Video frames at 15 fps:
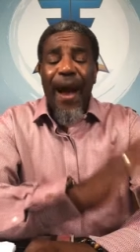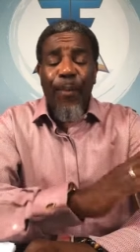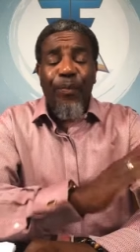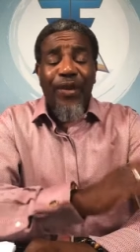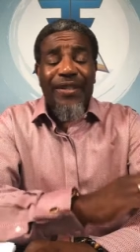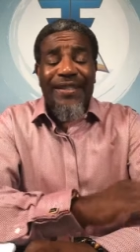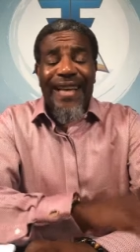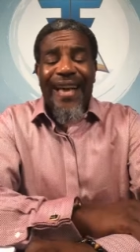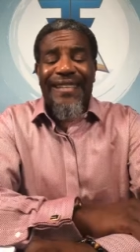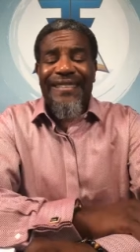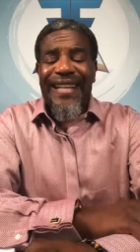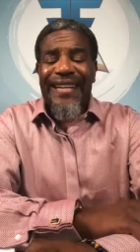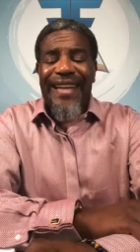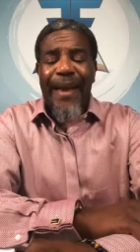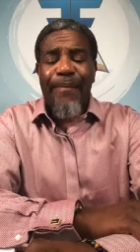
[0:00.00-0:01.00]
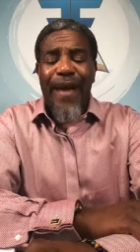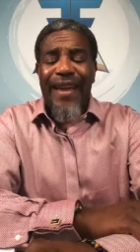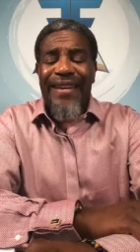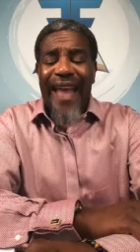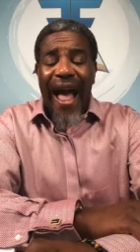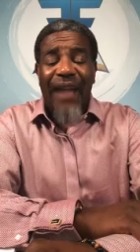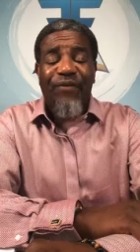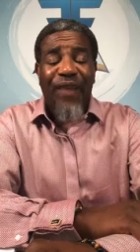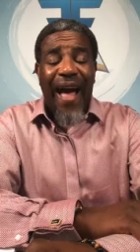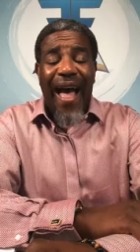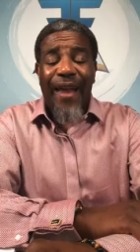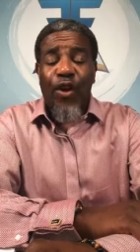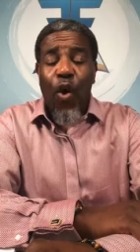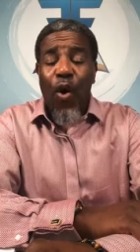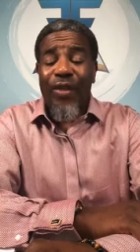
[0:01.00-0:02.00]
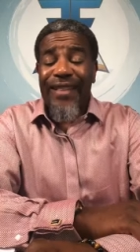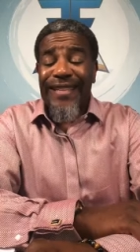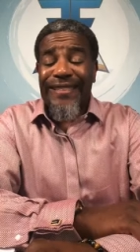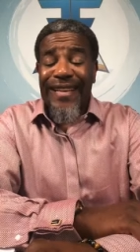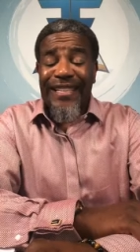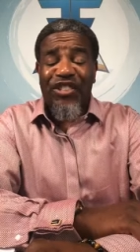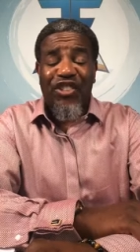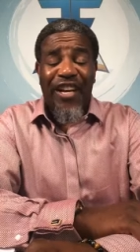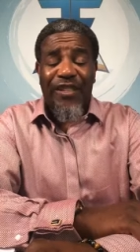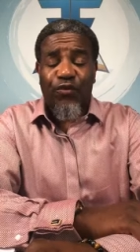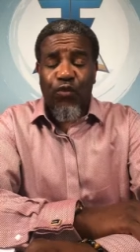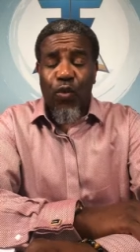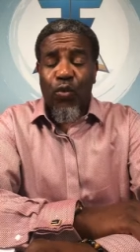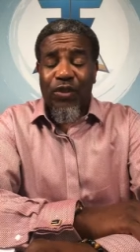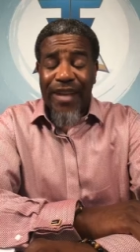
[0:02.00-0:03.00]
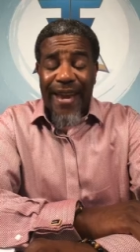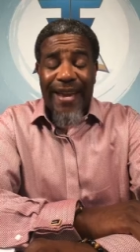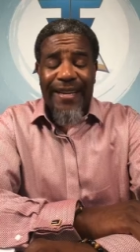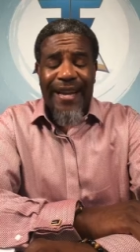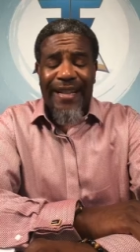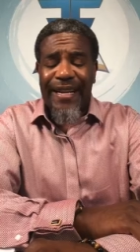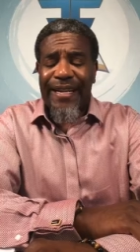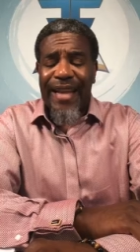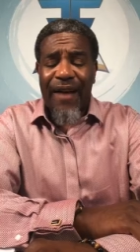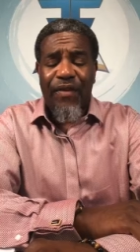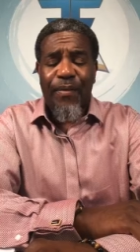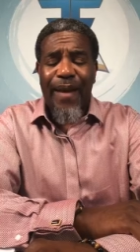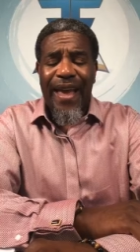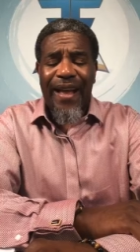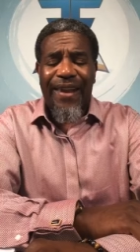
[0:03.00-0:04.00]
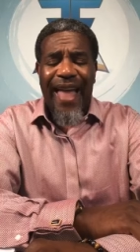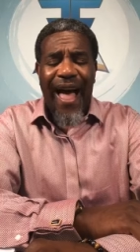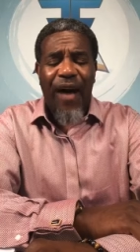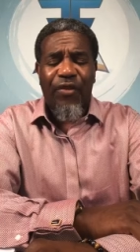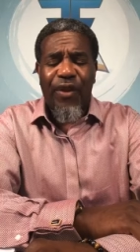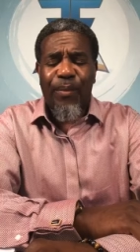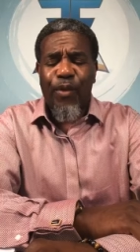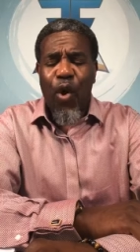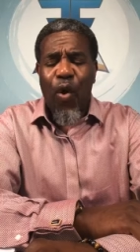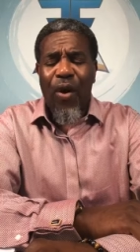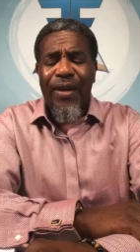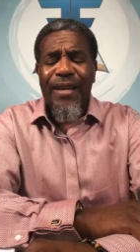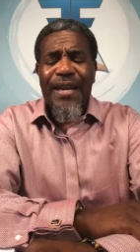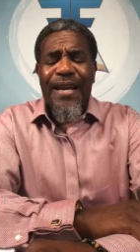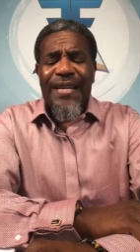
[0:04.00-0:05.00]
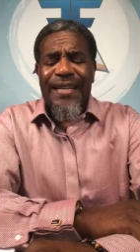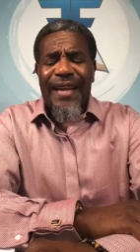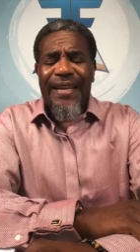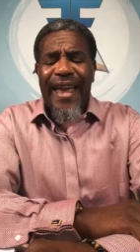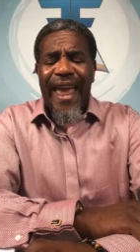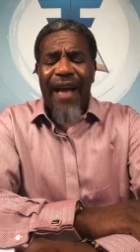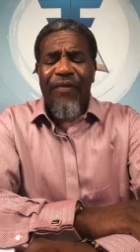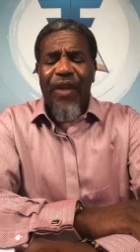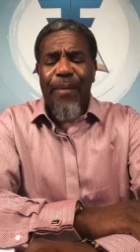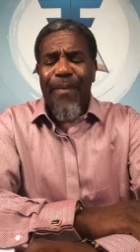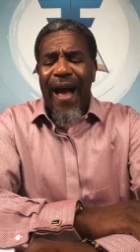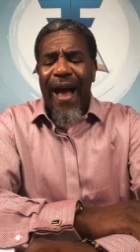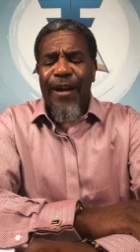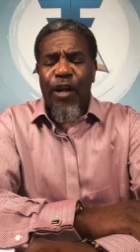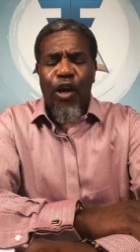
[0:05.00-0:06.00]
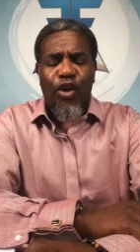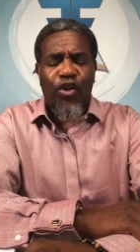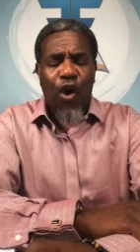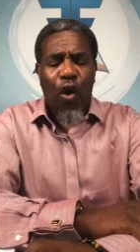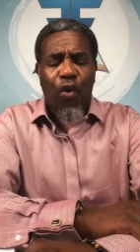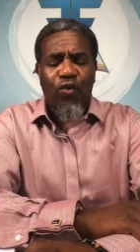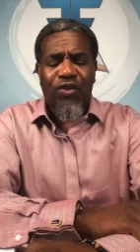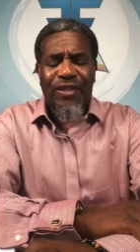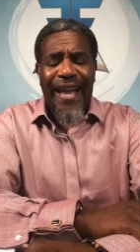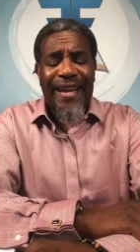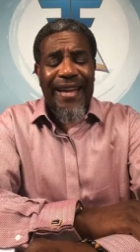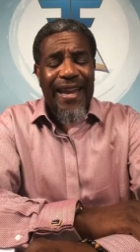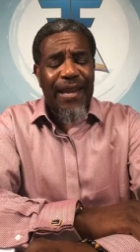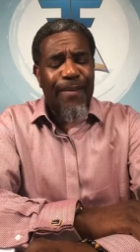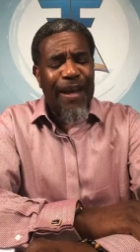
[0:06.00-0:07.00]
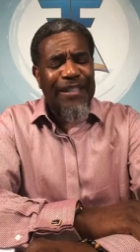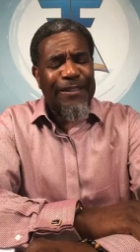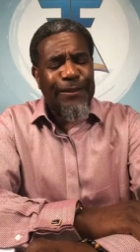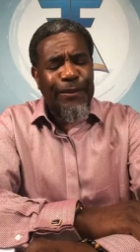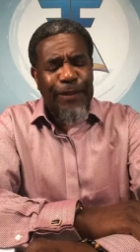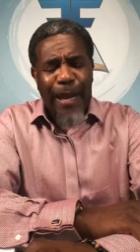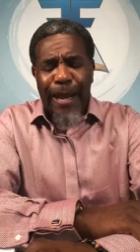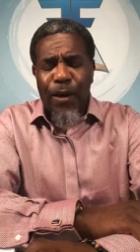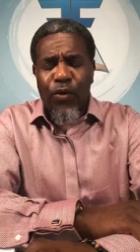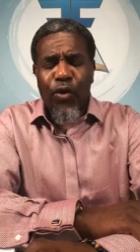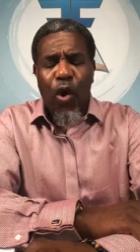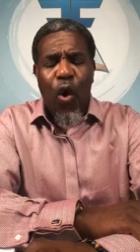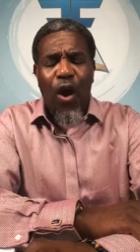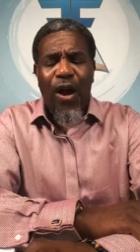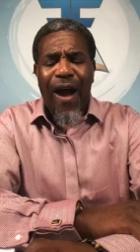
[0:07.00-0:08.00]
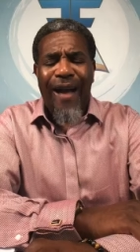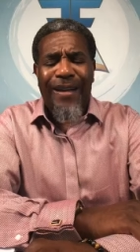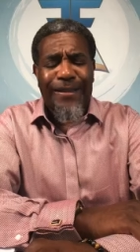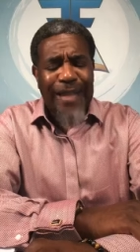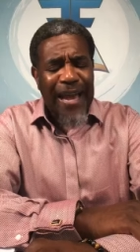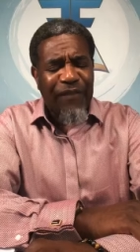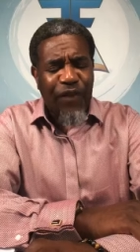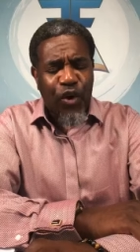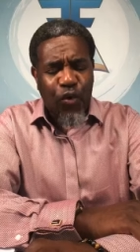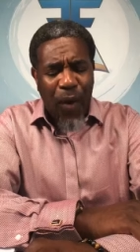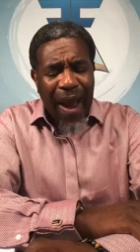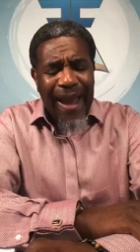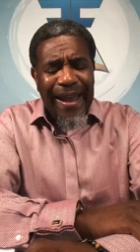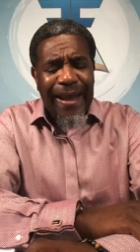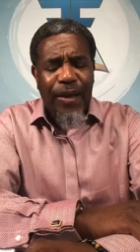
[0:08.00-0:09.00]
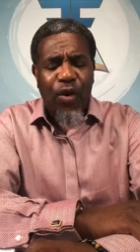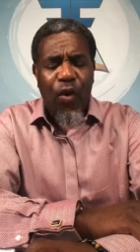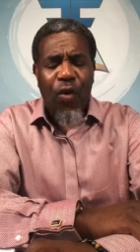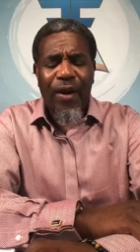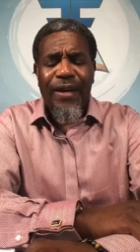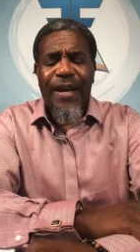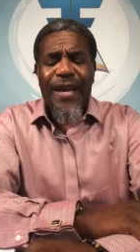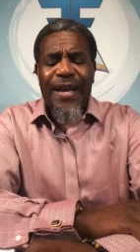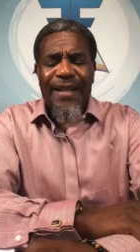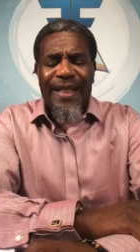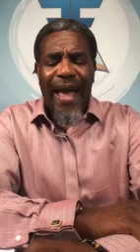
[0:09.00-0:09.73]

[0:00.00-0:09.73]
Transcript: Help the saints that they may not find, Lord, this is just routine, that the devil may allow them, Lord, that they have their mind in a dull state, that he may steal, Lord God, or take for granted, Lord,